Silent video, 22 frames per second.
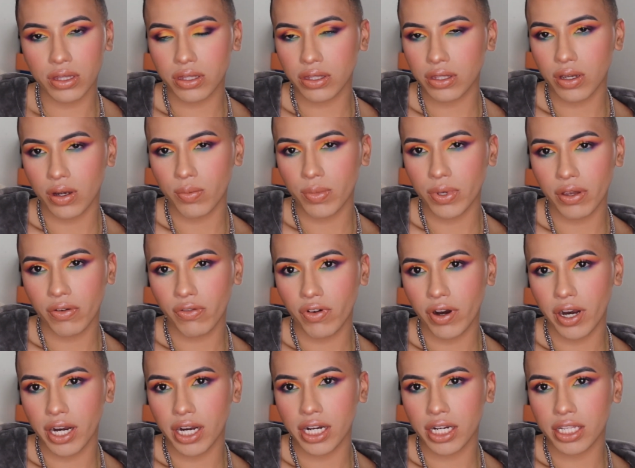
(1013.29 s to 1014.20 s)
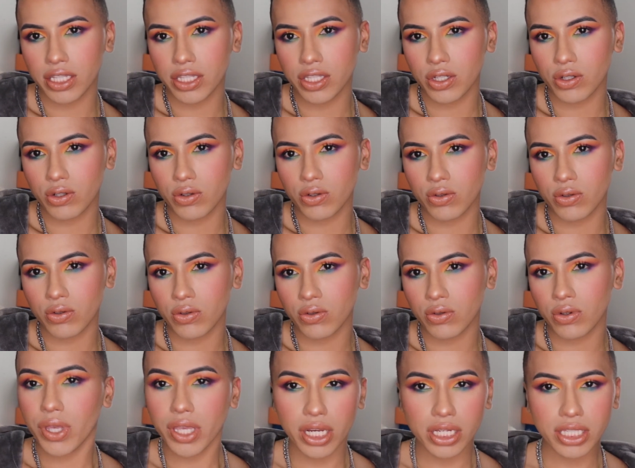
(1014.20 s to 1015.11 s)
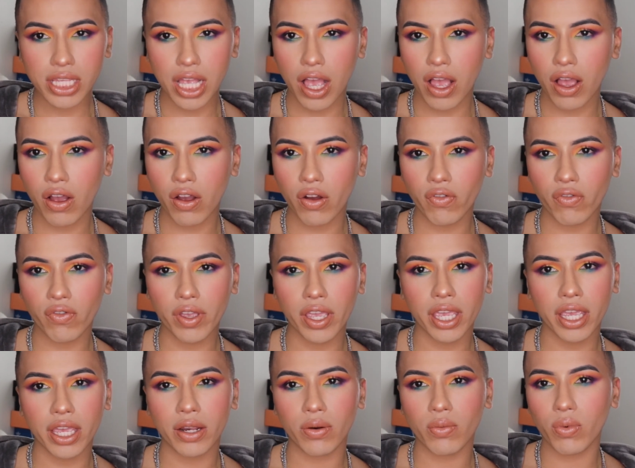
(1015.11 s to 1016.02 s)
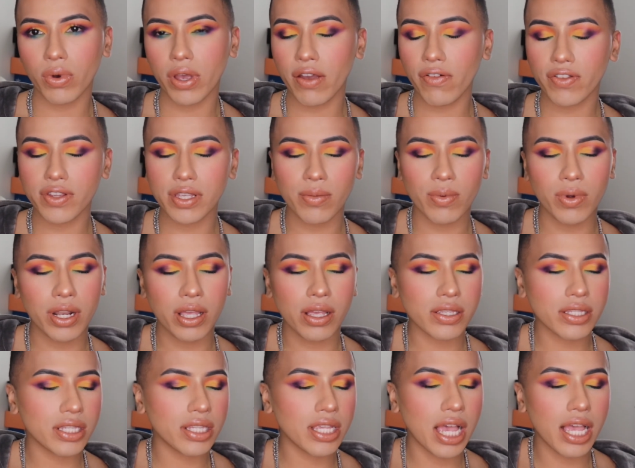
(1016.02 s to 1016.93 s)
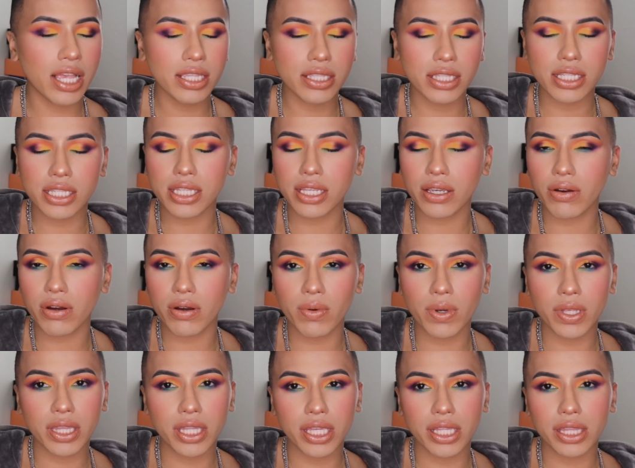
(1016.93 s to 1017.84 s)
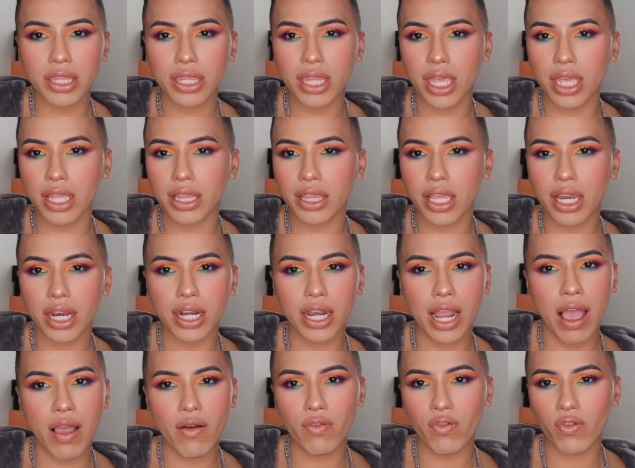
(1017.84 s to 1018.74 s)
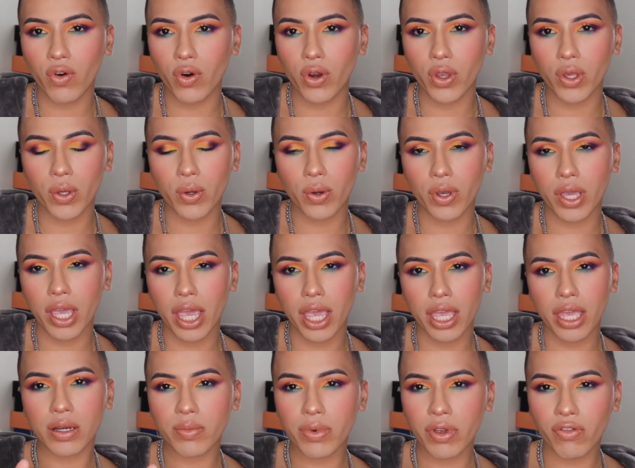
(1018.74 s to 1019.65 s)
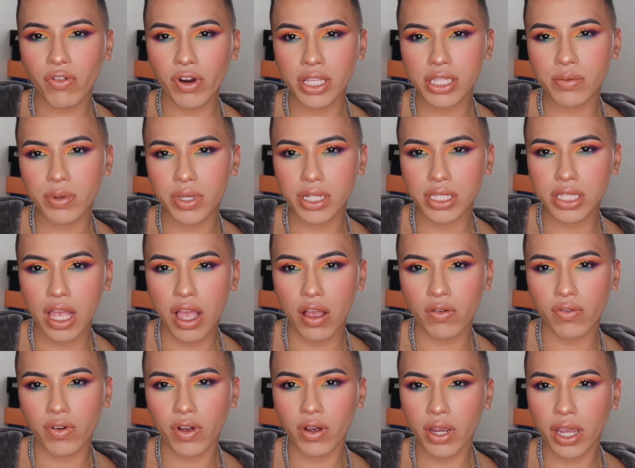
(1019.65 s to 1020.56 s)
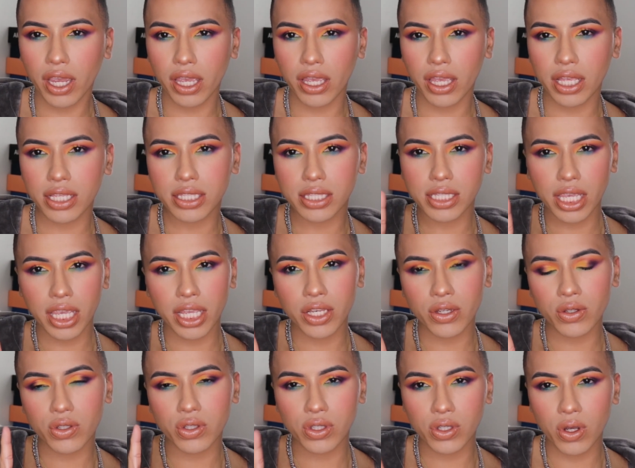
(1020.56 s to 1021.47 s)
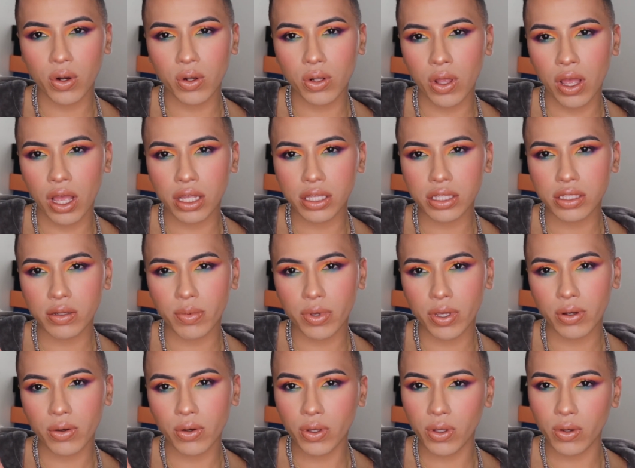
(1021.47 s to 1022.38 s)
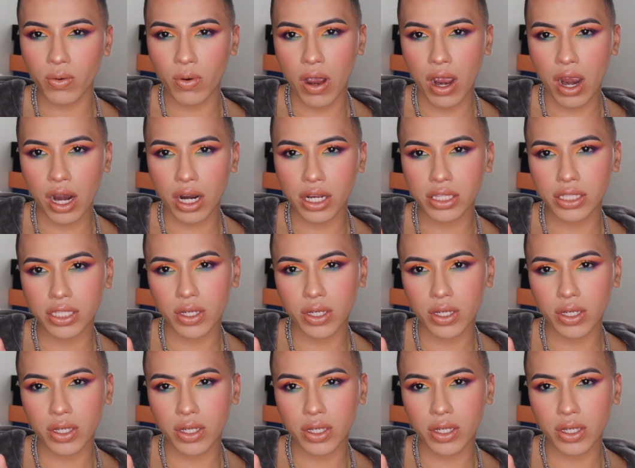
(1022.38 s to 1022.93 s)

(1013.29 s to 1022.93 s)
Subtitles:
Don't be afraid to be yourself, and if someone else has disagree with it, then they're not for you, okay? Don't be afraid to be yourself. Okay, it's taken you so long to be who you are.